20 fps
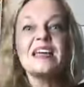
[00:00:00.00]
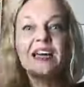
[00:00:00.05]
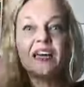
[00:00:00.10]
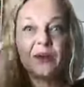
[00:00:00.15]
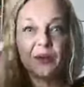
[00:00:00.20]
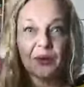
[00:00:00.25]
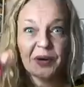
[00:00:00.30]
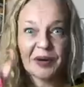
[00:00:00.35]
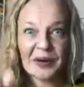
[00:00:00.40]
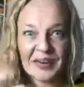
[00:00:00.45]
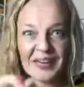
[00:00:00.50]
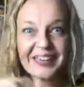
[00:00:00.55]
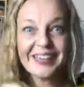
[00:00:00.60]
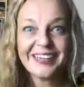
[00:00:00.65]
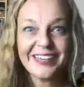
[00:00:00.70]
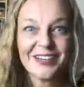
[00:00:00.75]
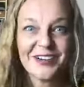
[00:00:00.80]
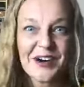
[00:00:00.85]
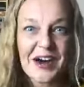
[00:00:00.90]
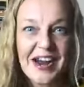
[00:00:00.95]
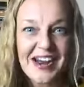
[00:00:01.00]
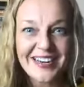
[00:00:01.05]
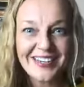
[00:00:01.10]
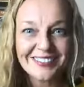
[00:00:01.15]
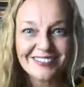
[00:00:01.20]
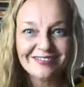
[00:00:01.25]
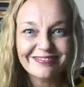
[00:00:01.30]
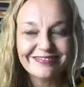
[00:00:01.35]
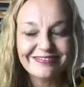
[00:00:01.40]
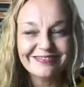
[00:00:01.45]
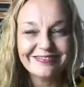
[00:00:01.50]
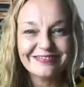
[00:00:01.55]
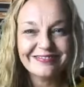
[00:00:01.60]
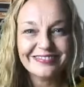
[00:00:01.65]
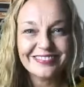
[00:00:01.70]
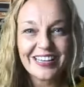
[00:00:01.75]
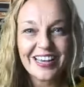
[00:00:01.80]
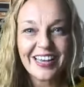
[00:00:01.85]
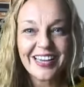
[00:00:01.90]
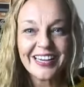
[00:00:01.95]
And we're not going to cry,
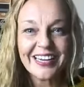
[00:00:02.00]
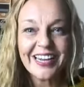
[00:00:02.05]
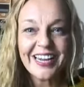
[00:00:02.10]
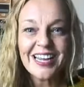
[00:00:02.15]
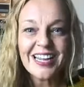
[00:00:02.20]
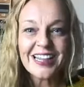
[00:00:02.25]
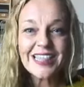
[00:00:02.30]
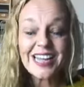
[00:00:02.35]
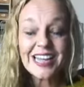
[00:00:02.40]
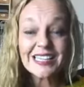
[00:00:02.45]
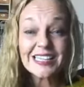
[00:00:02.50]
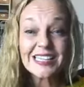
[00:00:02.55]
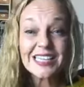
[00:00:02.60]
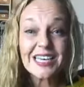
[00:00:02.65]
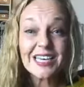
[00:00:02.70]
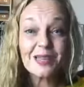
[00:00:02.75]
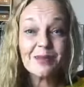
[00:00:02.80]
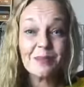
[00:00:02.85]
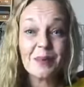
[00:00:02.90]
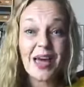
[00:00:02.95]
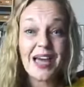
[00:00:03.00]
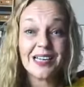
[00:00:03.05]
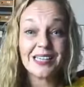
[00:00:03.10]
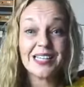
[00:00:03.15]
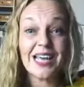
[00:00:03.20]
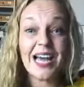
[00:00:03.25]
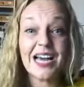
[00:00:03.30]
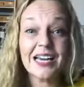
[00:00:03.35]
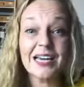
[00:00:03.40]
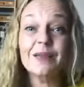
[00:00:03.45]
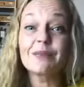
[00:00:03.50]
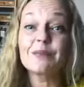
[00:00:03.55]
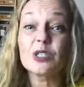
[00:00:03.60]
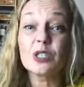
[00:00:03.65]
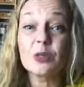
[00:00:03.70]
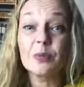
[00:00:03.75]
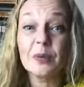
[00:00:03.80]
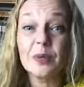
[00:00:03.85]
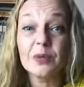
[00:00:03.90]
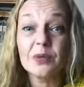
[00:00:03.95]
okay? That's the impact that I am
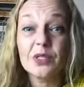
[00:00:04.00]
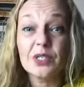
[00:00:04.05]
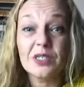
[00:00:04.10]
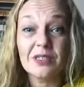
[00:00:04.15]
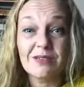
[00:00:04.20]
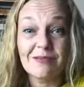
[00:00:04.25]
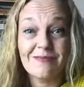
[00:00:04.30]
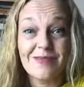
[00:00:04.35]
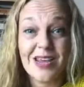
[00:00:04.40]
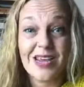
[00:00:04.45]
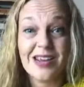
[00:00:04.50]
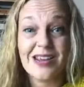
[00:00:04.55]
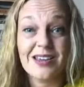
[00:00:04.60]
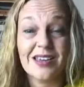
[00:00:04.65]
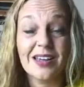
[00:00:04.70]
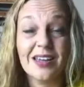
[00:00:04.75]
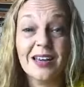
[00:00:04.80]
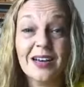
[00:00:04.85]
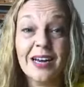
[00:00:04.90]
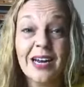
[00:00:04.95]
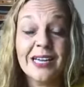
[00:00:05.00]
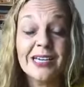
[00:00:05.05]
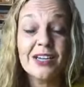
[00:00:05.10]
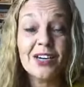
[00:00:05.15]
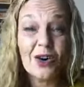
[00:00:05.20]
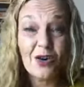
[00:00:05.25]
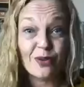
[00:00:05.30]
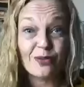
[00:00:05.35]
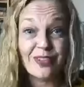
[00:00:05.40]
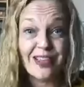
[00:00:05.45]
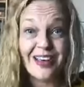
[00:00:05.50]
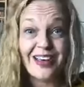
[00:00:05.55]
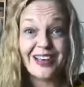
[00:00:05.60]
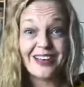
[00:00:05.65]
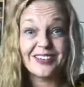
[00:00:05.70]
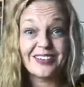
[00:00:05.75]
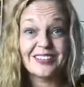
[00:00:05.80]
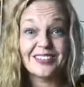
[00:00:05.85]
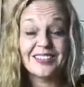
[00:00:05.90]
supposed to make, and I know that.